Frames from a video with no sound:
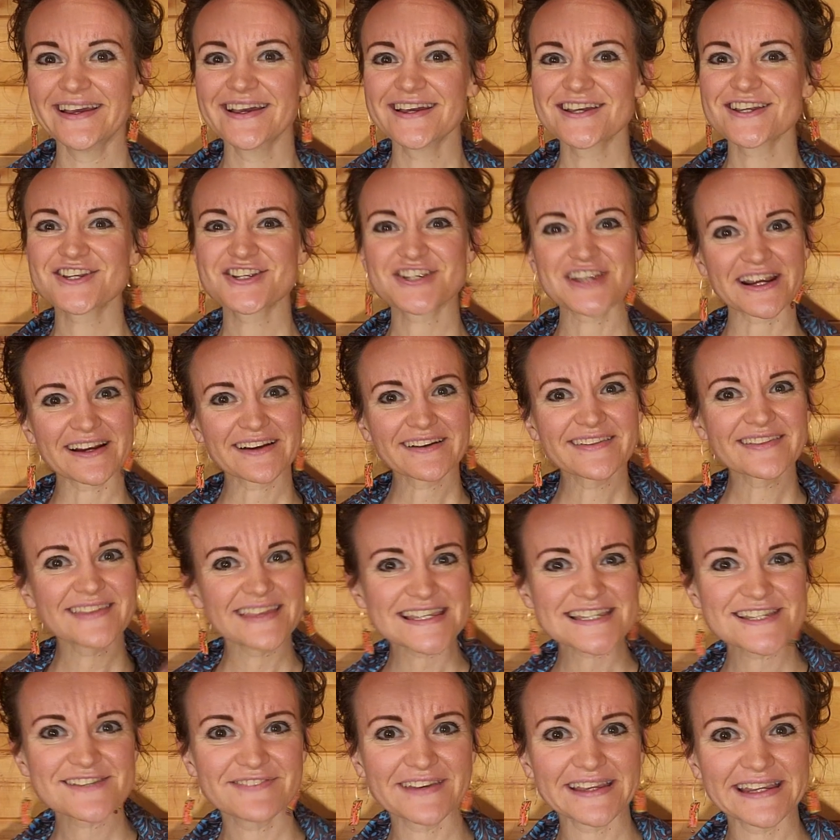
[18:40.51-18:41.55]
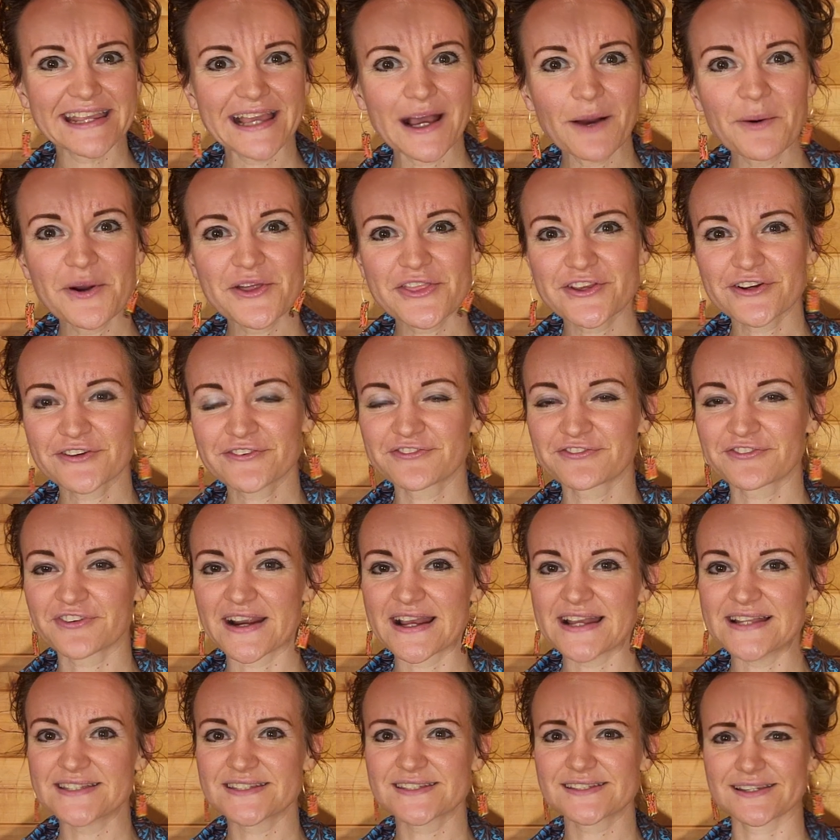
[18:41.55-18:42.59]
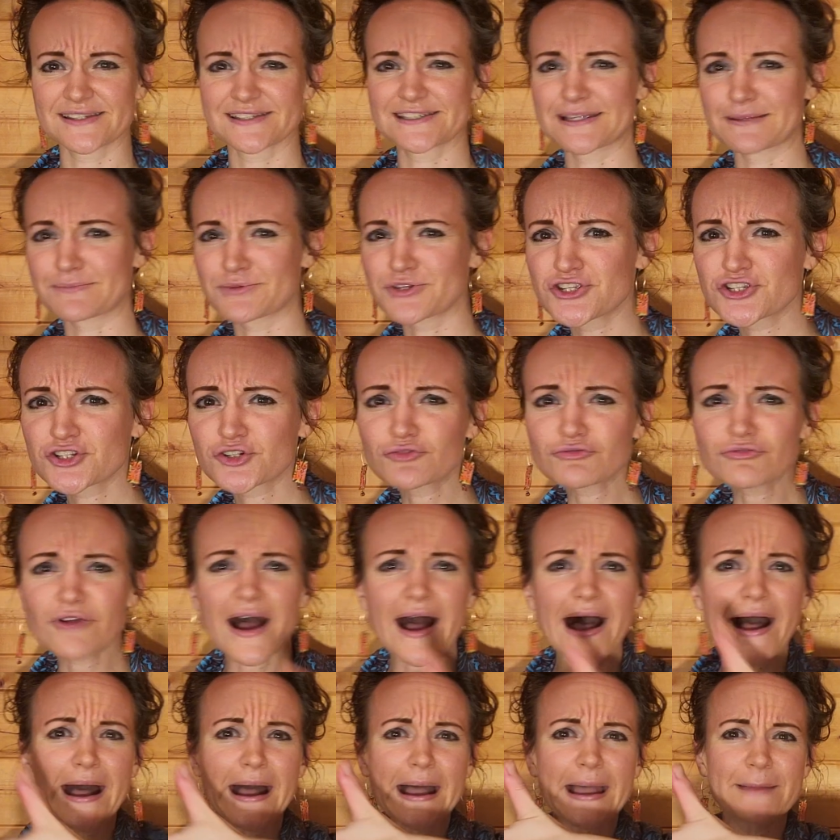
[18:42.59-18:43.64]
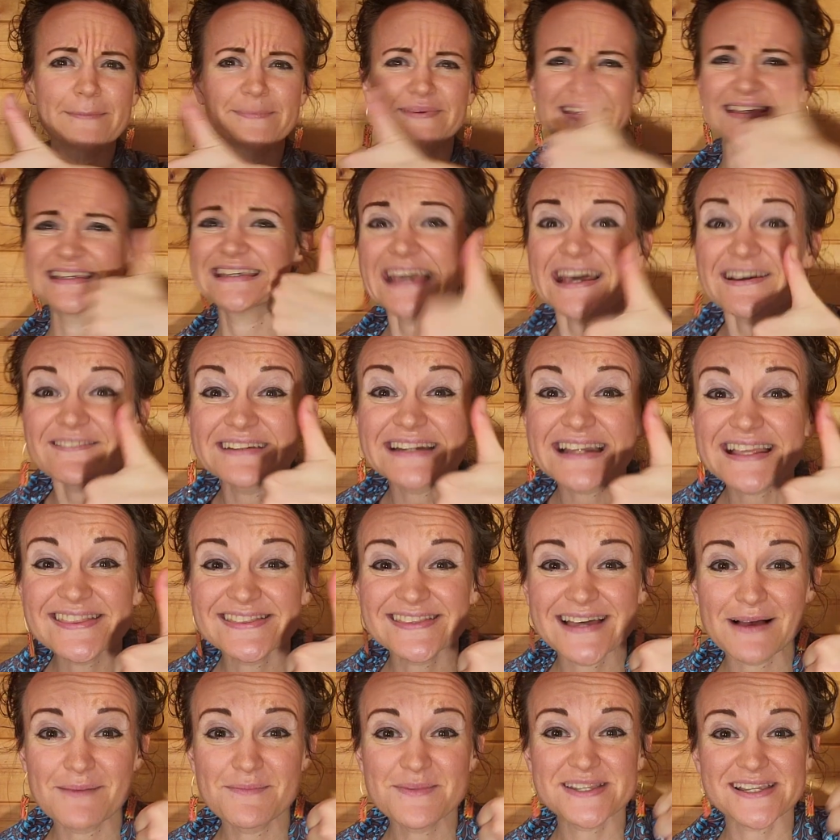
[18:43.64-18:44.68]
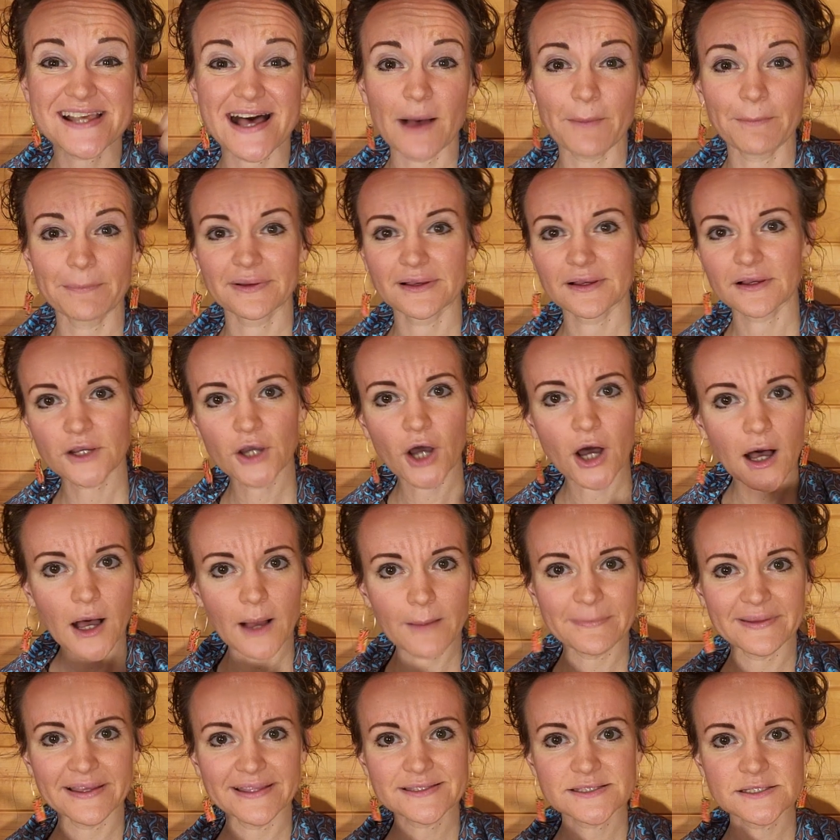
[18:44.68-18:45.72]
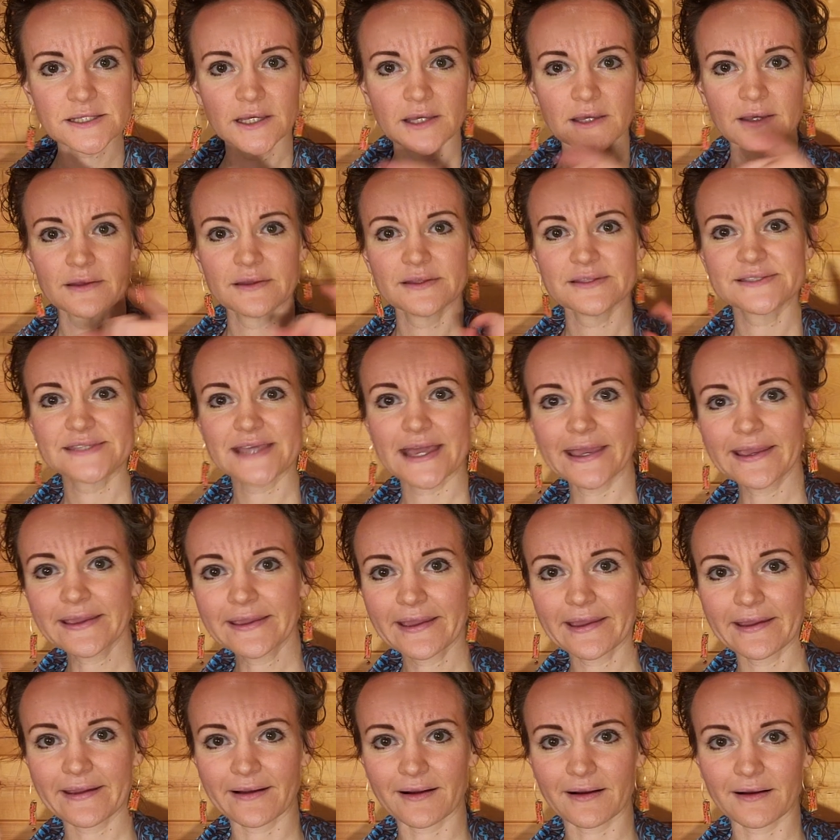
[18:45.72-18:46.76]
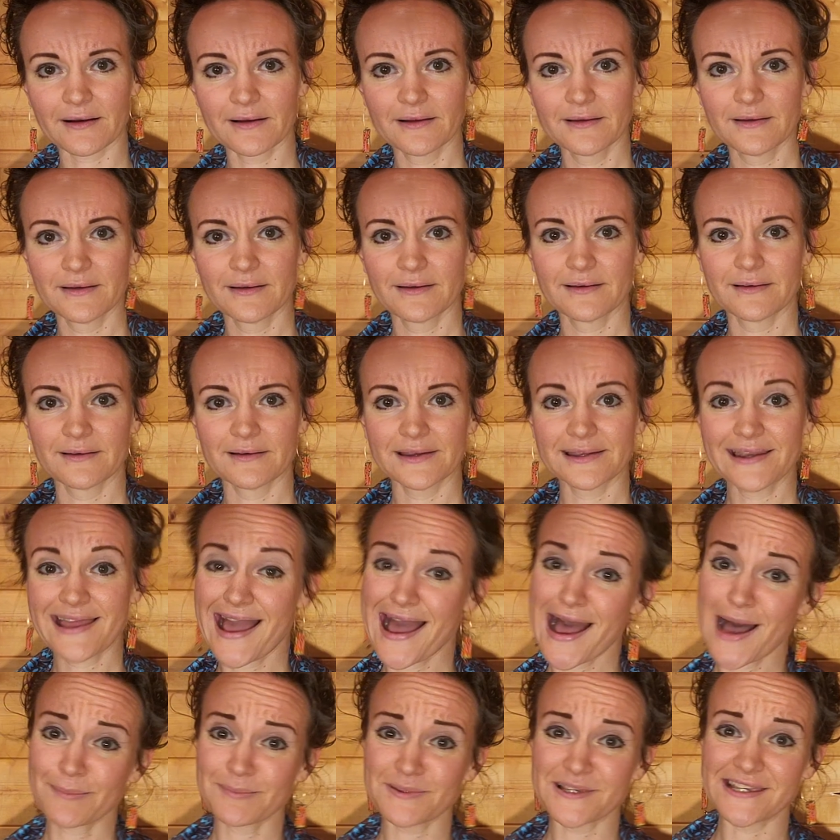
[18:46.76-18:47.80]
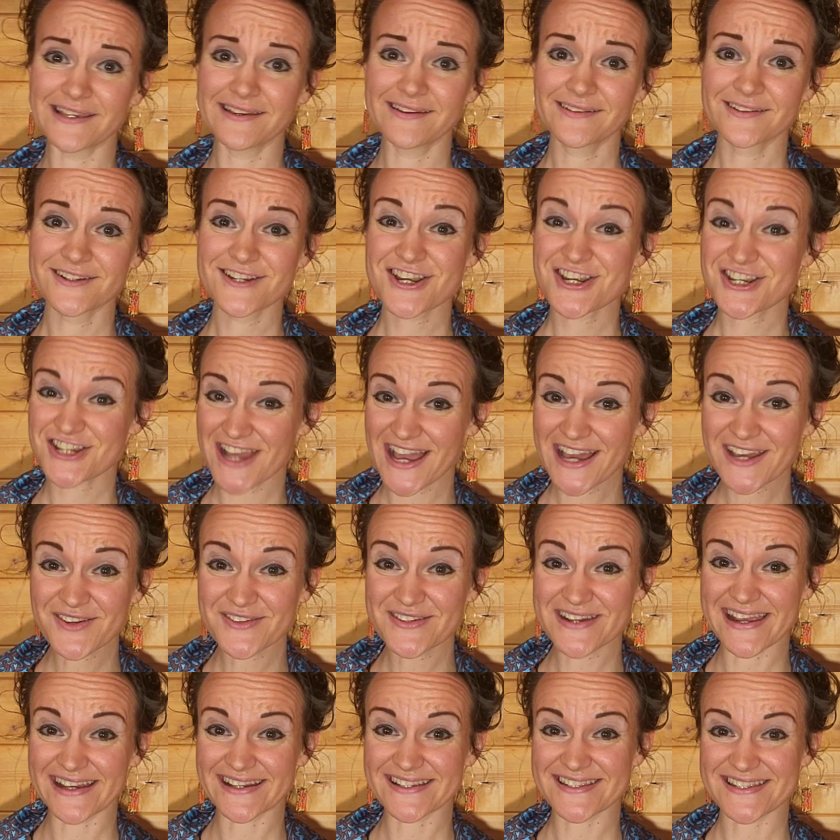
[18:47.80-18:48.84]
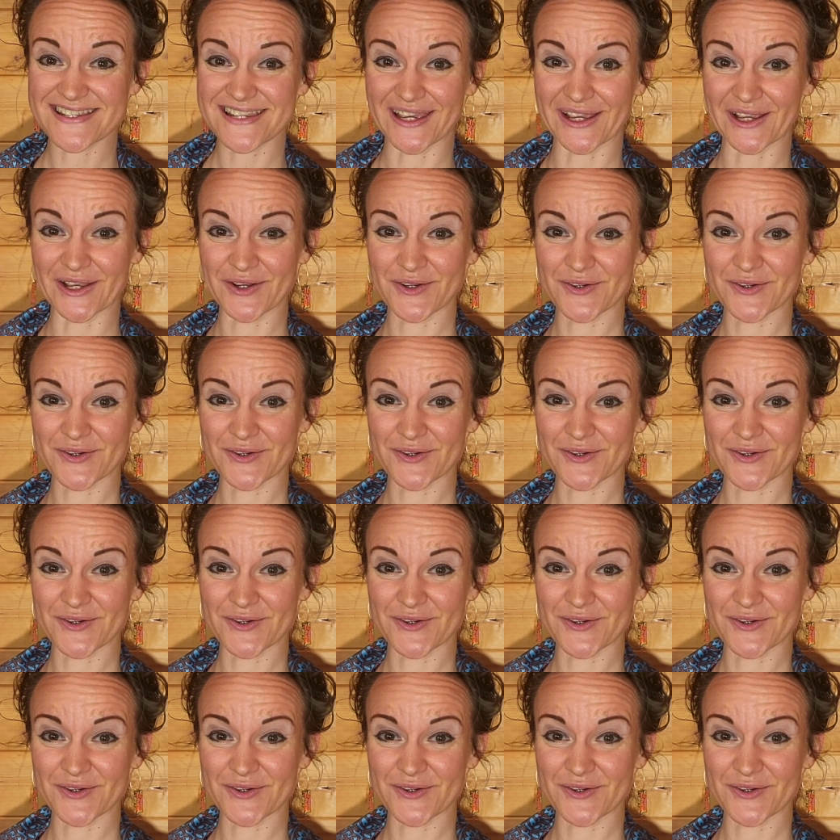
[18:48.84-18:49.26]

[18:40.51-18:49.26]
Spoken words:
Share this video with your friends, subscribe, give it a thumbs up, comment, take care, and happy shadow dancing.